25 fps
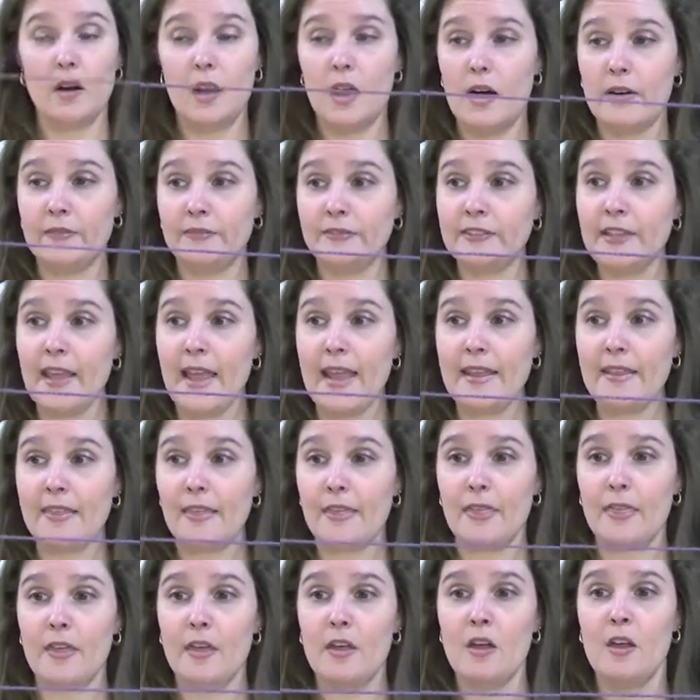of
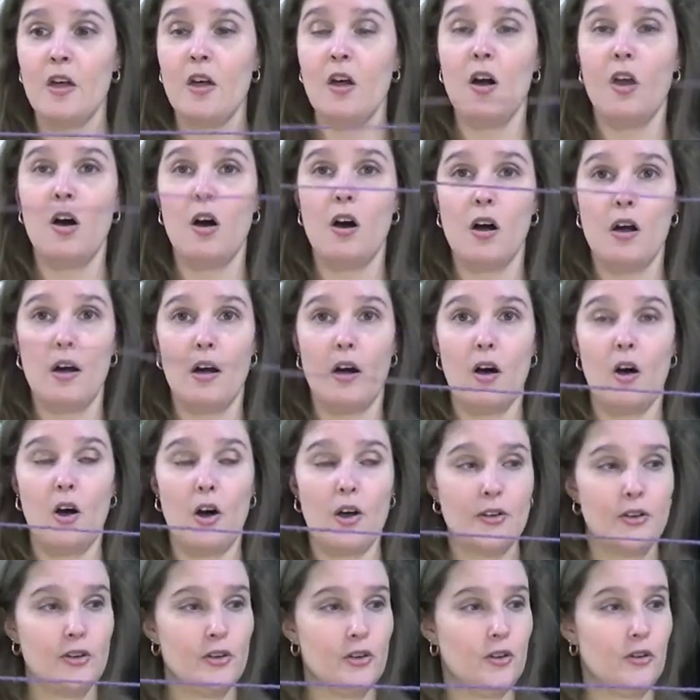length
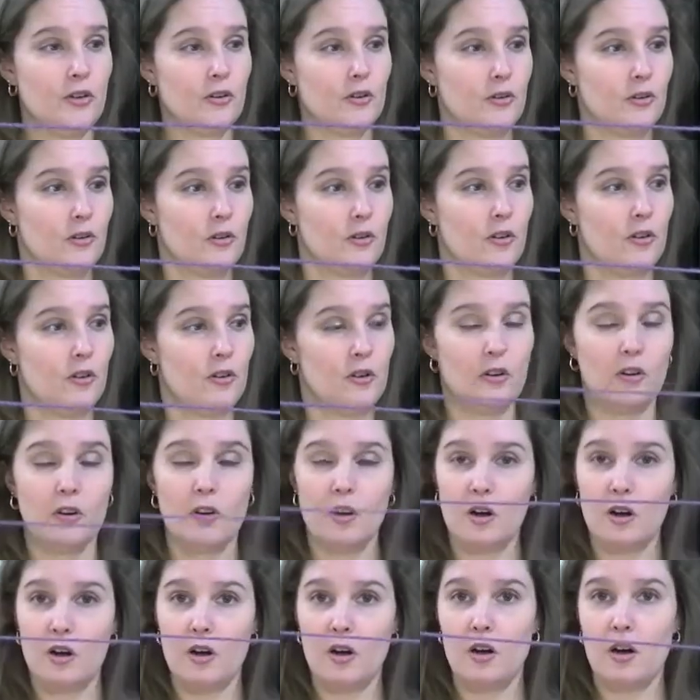on your
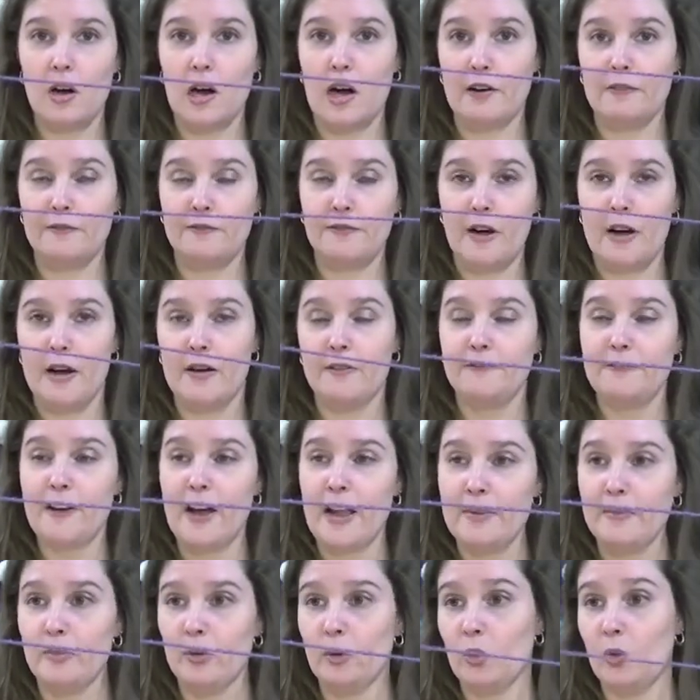of uh,
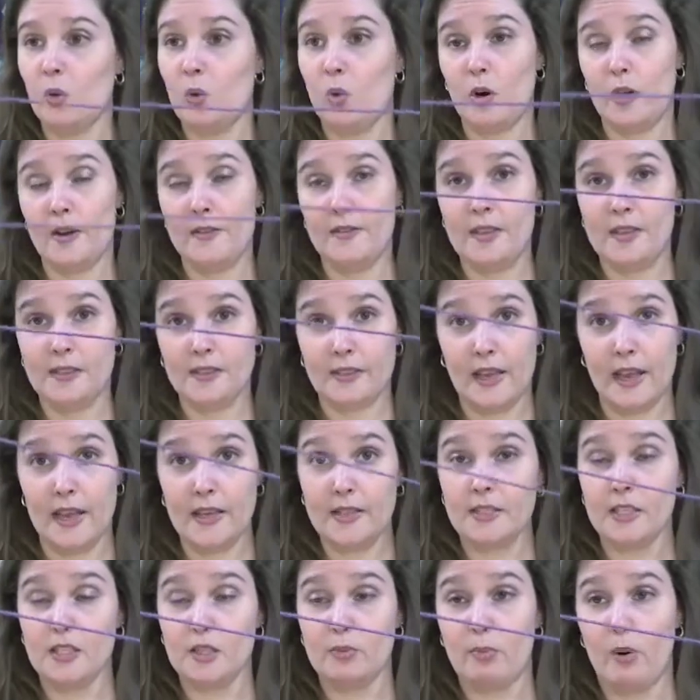fiber, or in this
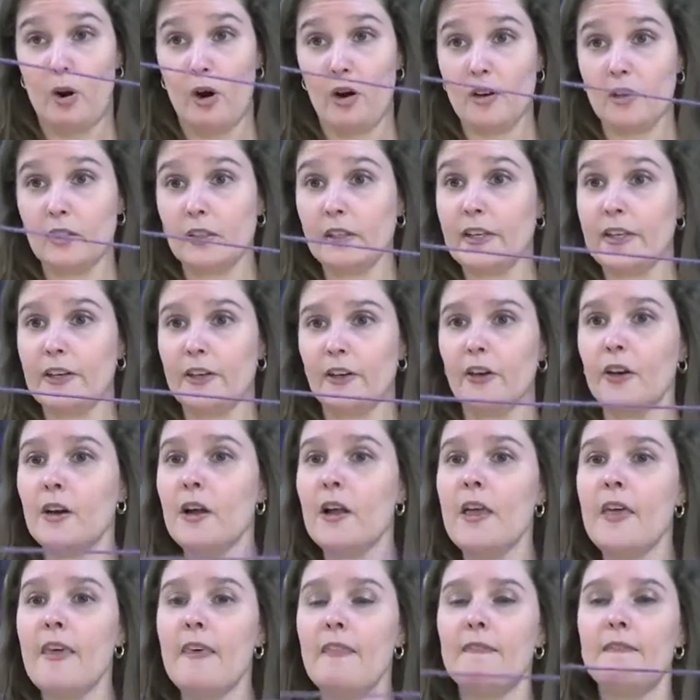case it's part leader,
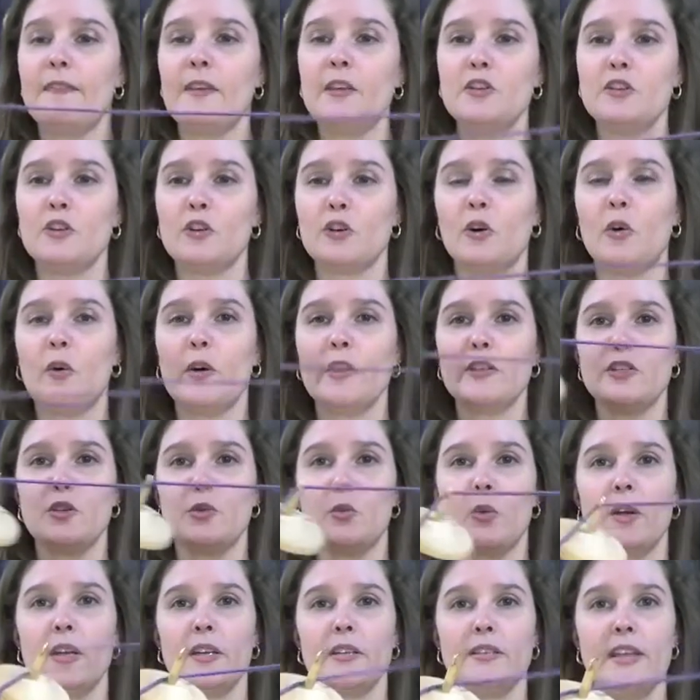then you're going to
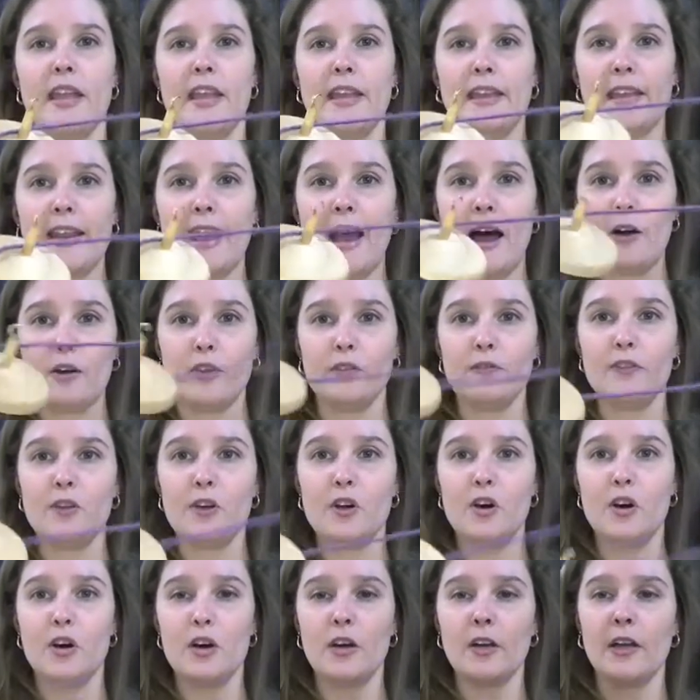want to take it out of the
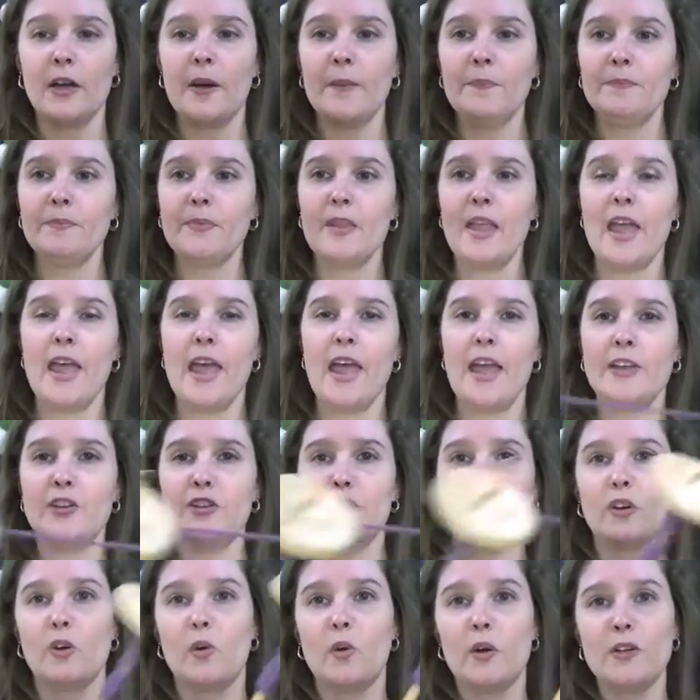hook and
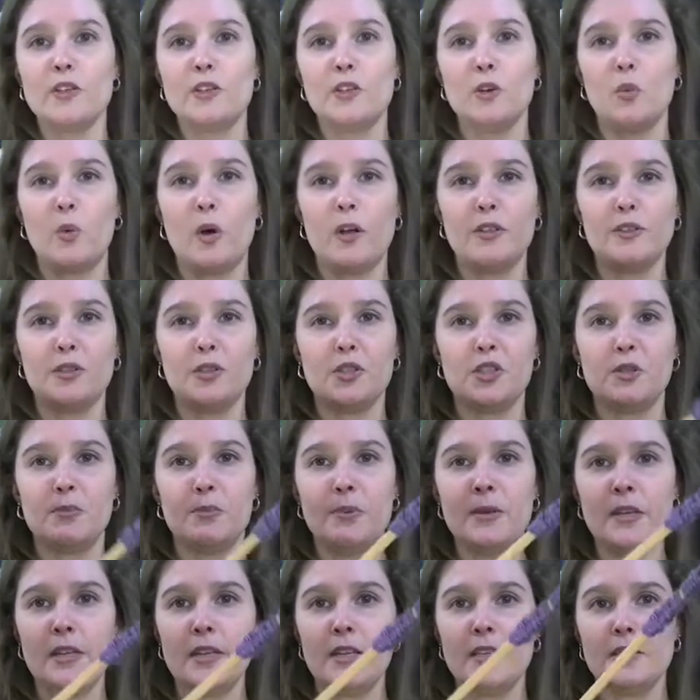you're going to want to
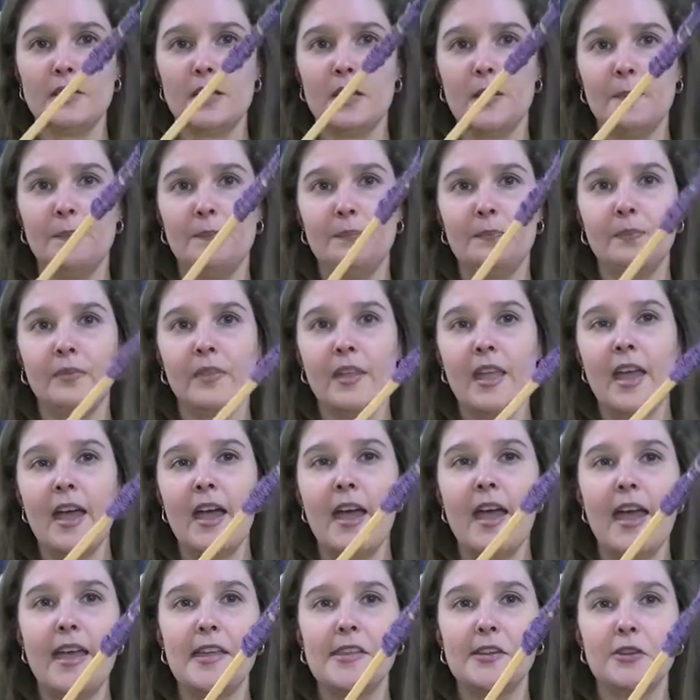spin it
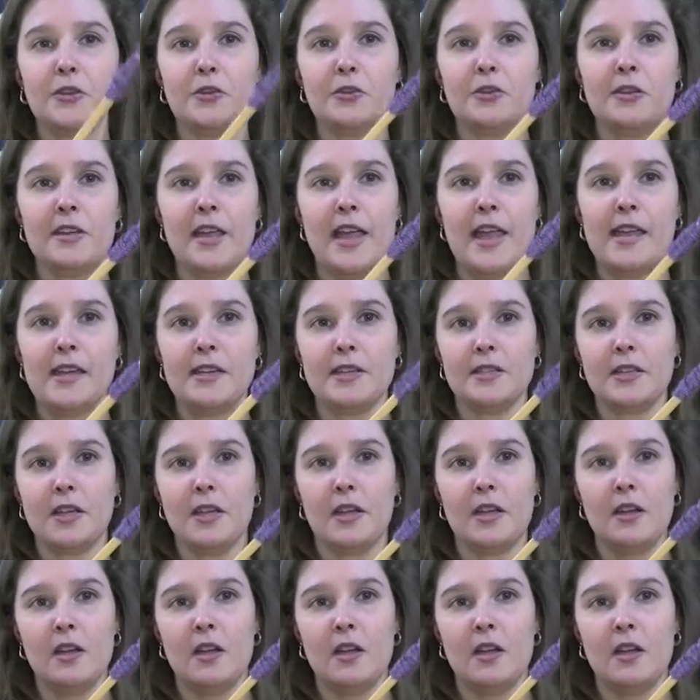and create